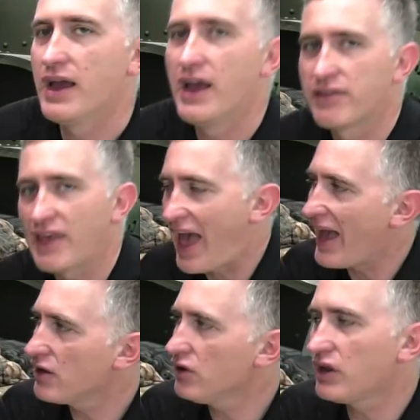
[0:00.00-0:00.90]
It's
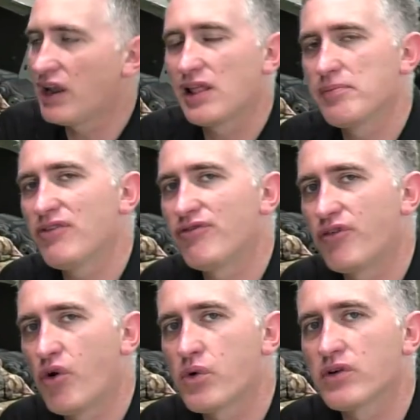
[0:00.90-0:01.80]
angled a little bit
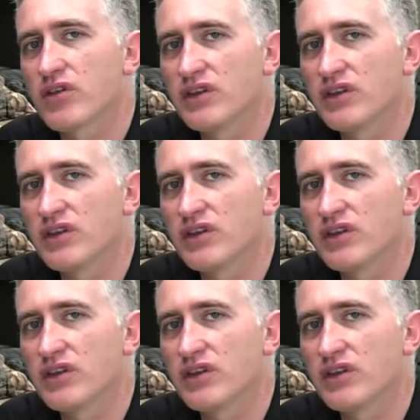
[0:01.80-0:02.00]
forwards